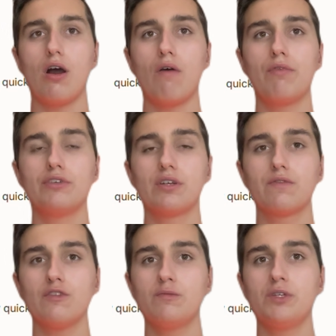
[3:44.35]
of the
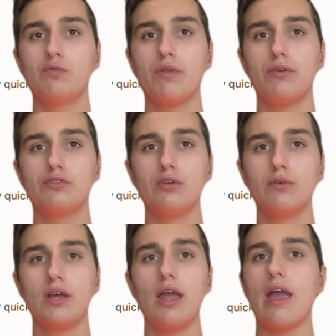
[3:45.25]
difference between the two